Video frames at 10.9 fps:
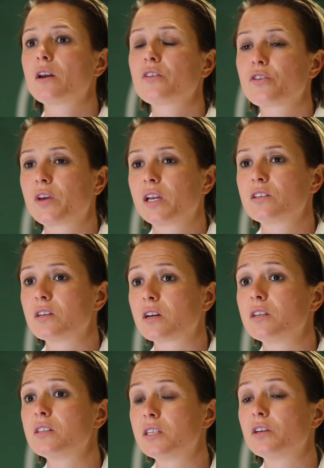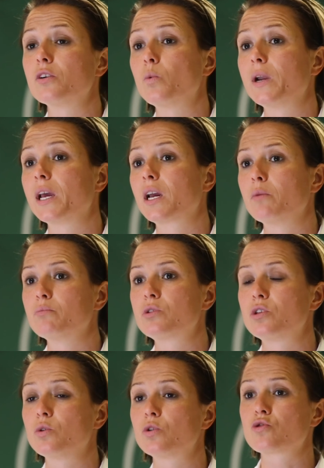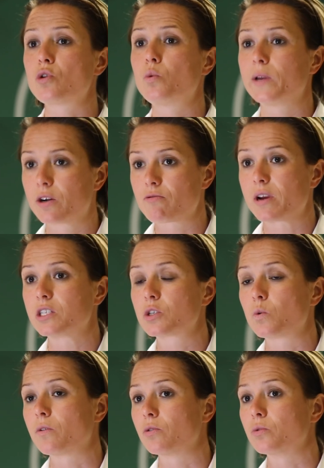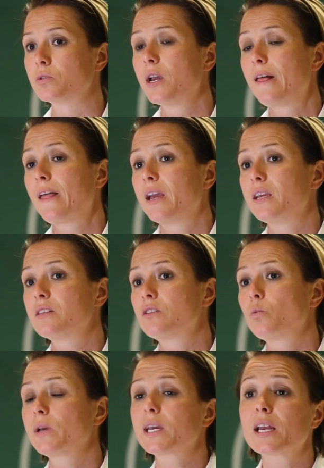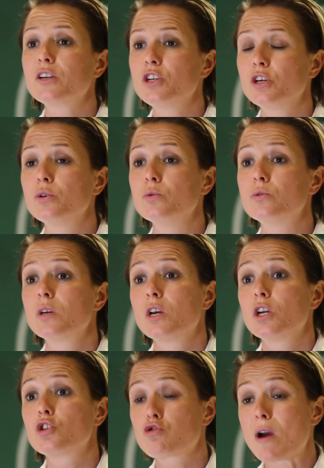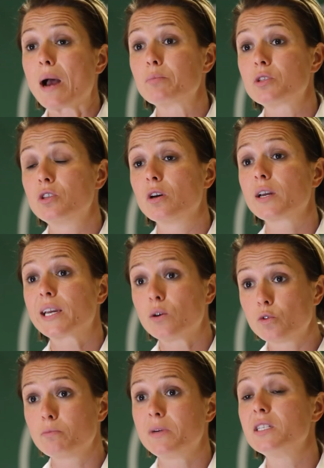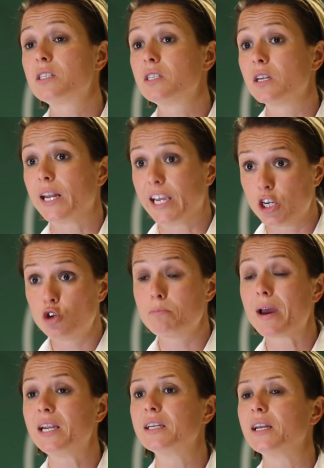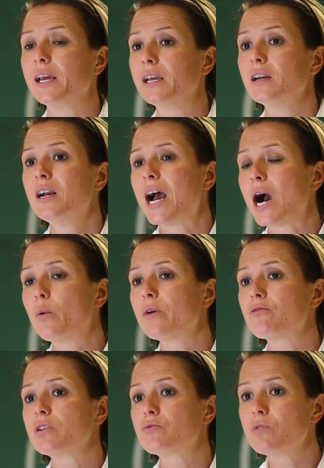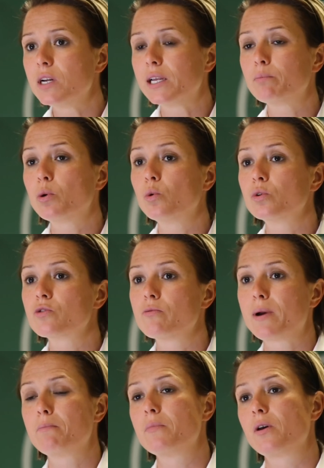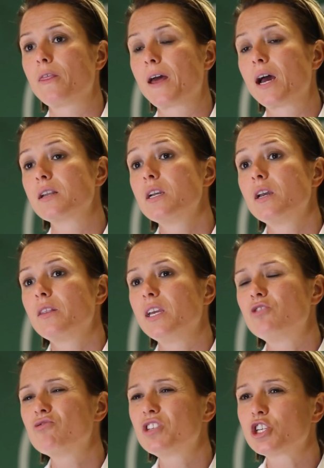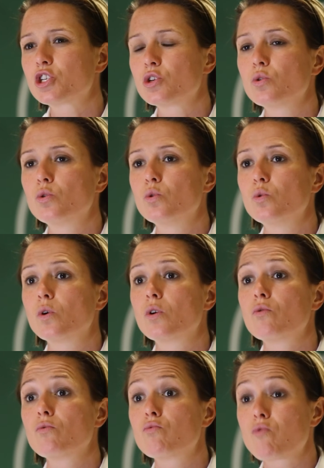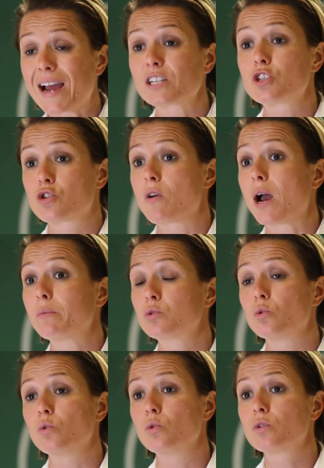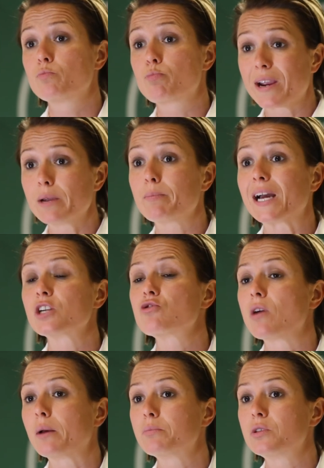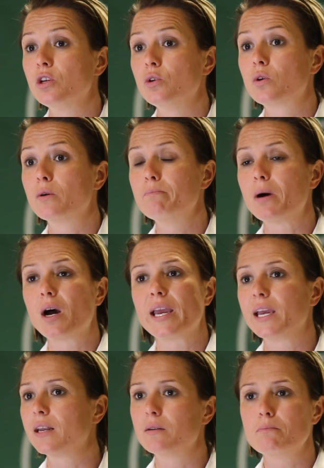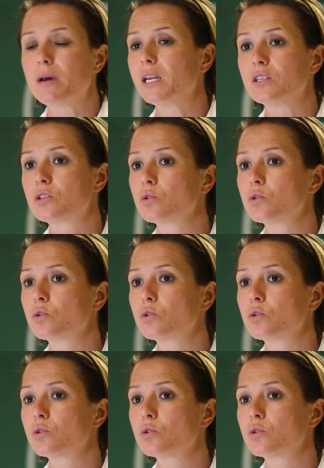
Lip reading: Another thing to consider when it comes to controlling grey squirrels is that we can use traps that kill them instantly and humanely. However, it's really important to remember that the traditional rat traps or breakback traps that you can buy in many